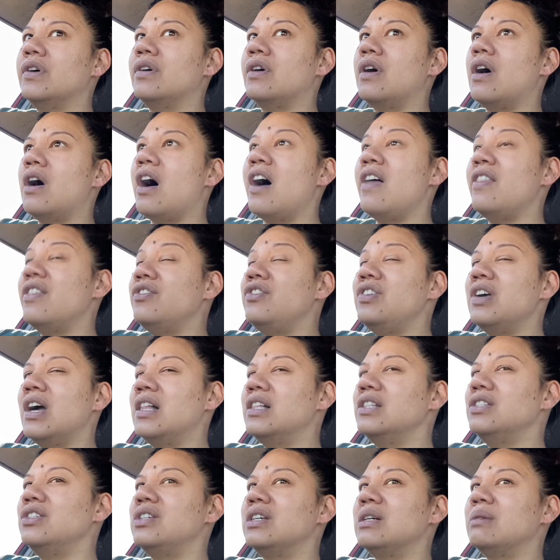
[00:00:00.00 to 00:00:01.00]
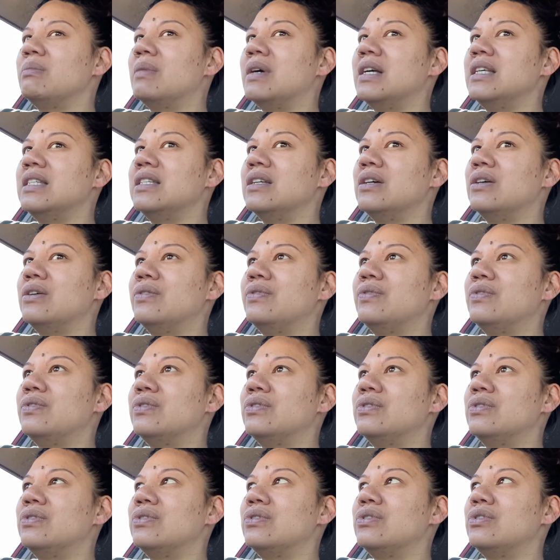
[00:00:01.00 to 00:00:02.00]
either challenging myself
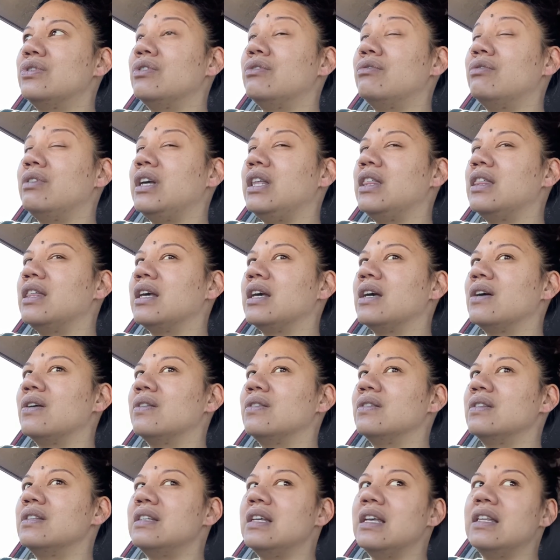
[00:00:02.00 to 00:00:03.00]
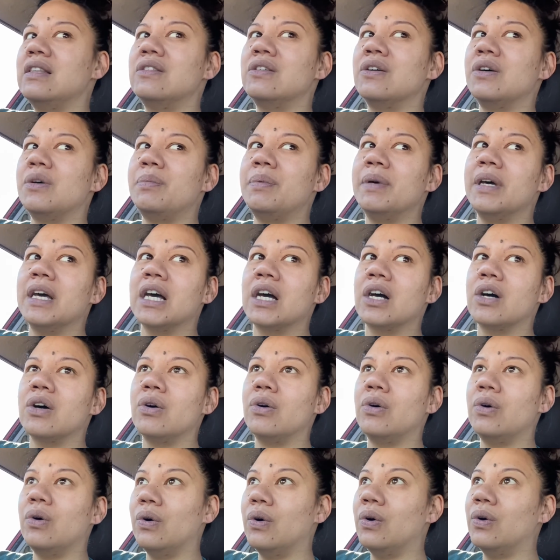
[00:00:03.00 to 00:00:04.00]
to rethink on said topic,
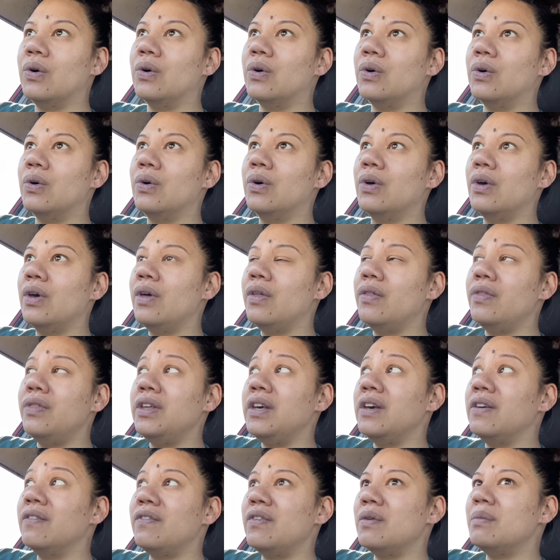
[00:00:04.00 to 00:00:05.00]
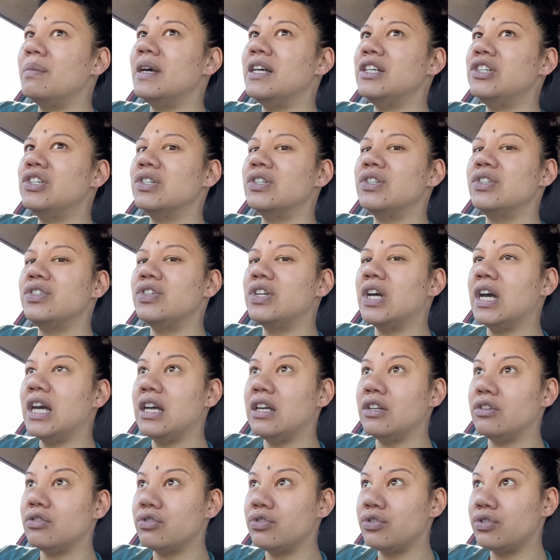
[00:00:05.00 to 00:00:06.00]
or the information's
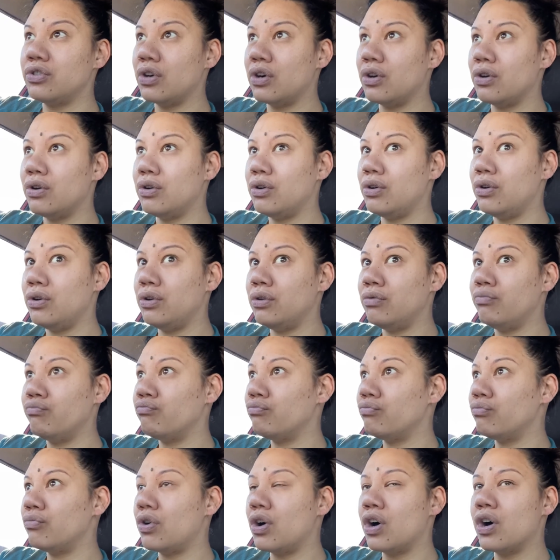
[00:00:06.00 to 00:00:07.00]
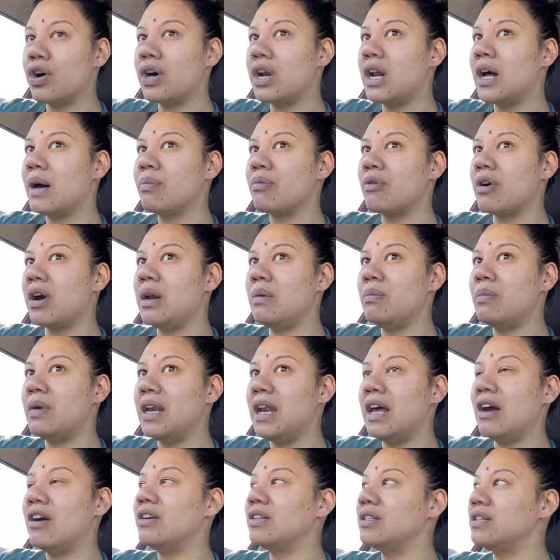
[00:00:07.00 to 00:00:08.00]
changed, so I've got to upgrade my
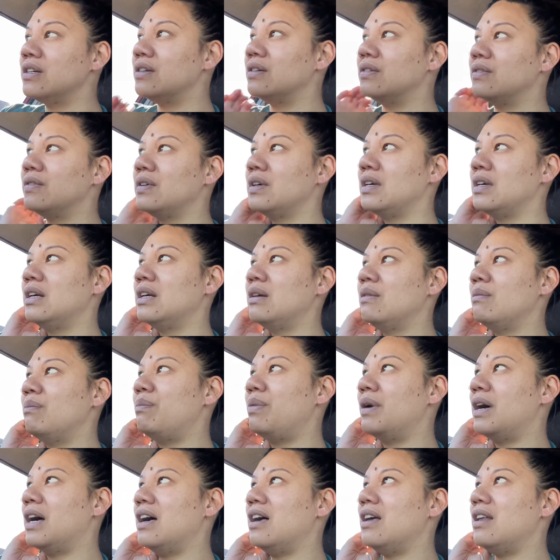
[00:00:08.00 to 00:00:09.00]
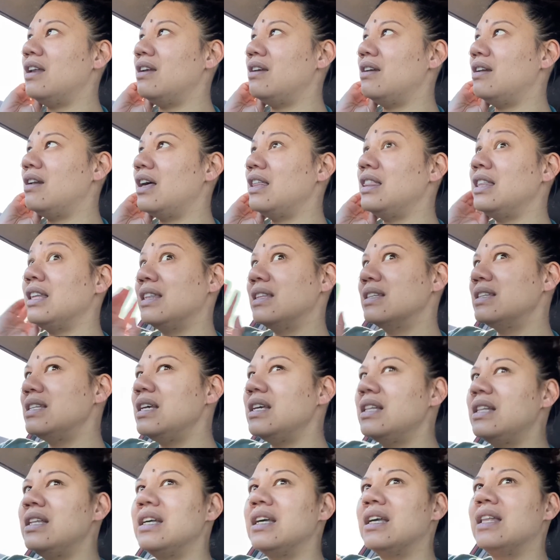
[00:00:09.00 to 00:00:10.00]
narrative. But I think there's
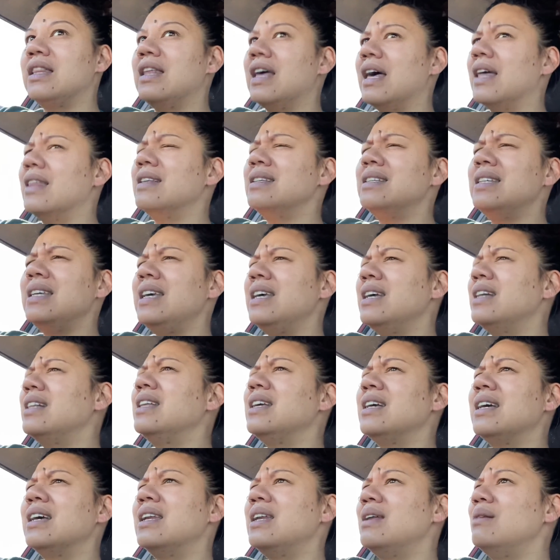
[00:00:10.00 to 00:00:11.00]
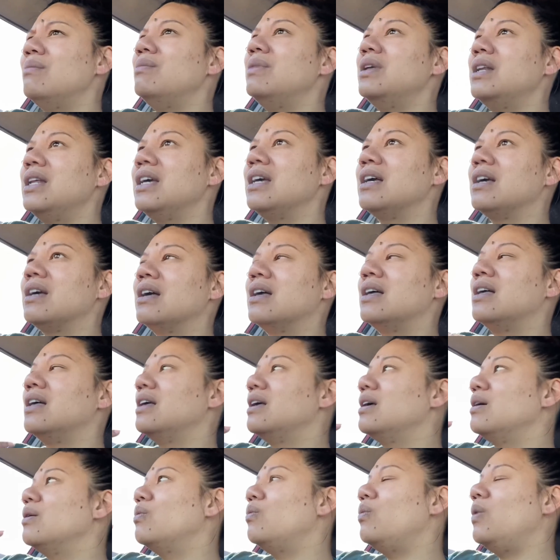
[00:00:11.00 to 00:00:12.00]
healing in that. There's healing in admitting
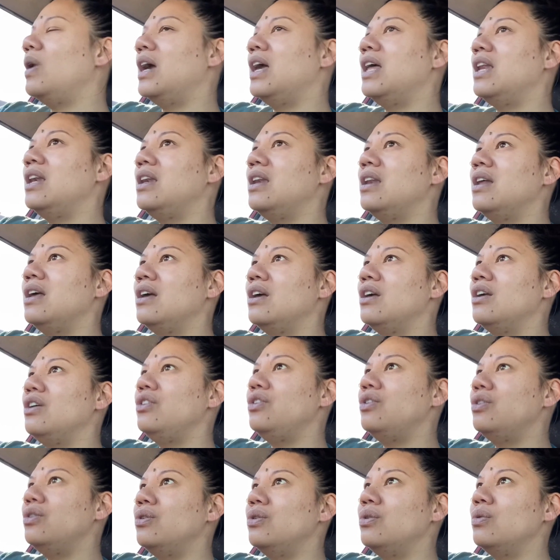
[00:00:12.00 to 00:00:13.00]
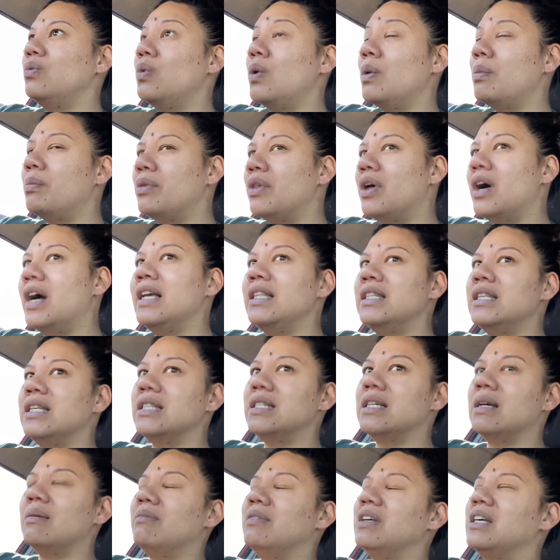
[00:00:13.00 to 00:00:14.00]
when you were blind to
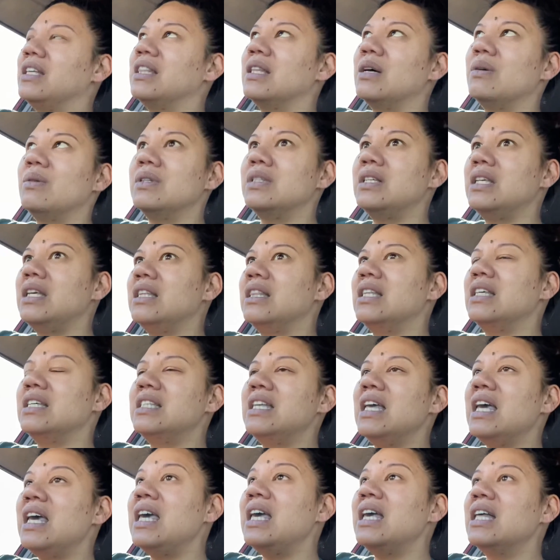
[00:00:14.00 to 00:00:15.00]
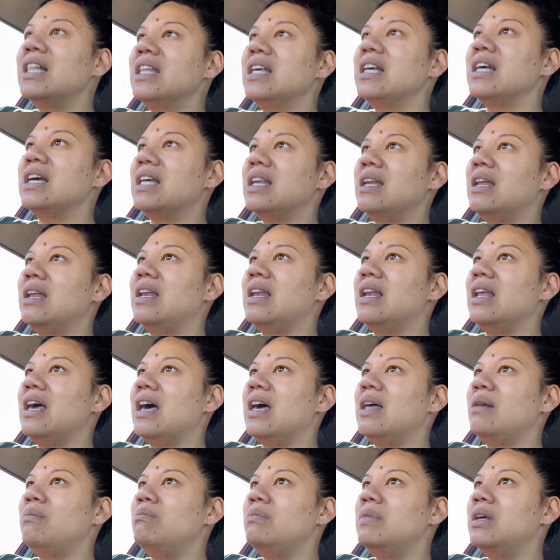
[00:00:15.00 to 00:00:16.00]
something. There's healing in
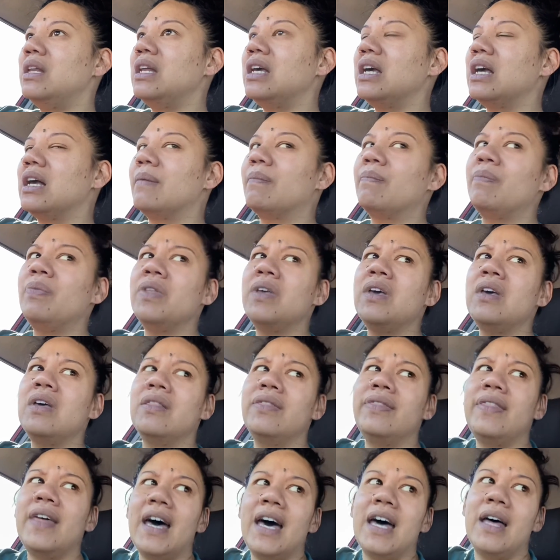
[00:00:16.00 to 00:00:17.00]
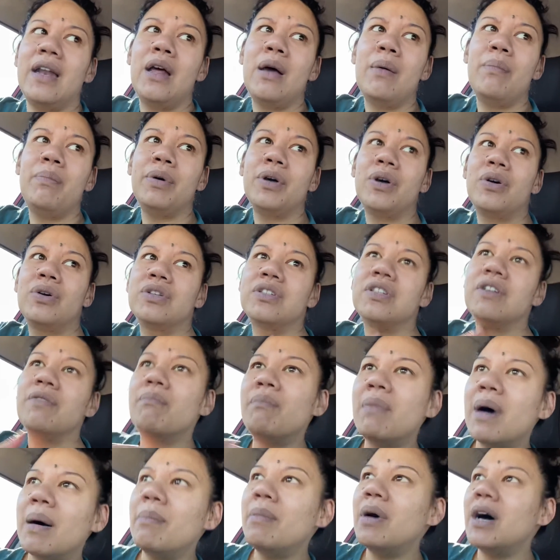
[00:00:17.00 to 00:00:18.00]
admitting that because of
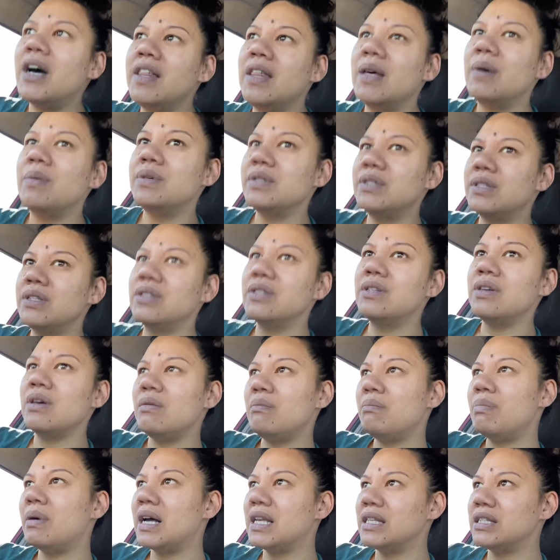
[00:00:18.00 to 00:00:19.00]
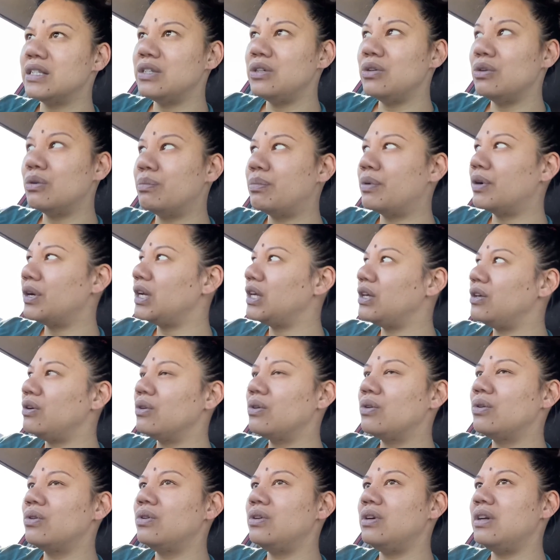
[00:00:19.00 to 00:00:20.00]
mama that was in certain parts of your body, you
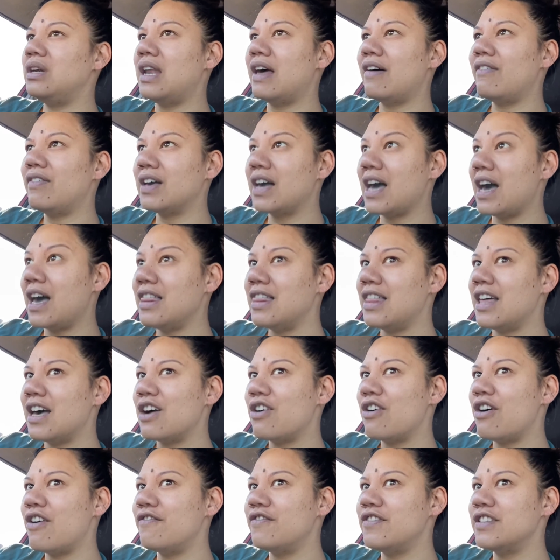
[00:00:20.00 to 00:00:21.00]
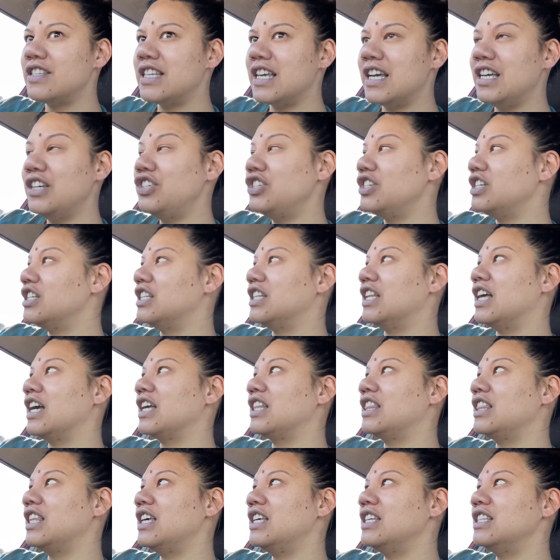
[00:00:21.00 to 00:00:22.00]
couldn't navigate that conversation.
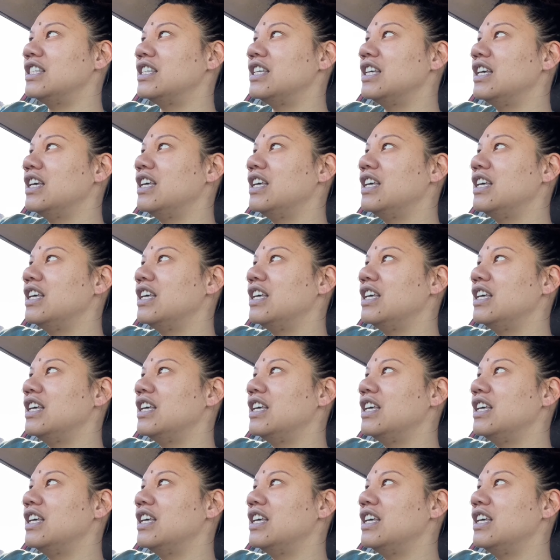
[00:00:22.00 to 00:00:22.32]
There's